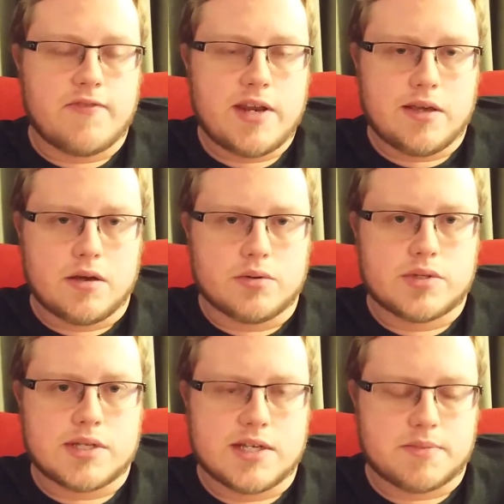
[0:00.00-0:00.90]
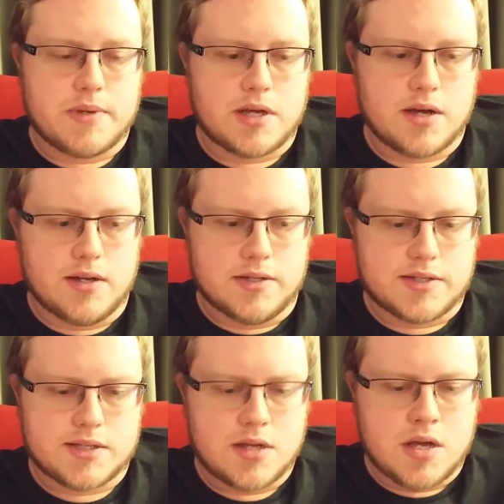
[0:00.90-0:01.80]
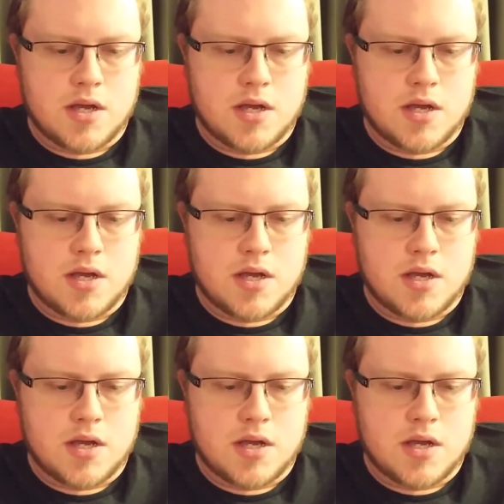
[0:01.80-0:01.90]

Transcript: videos is because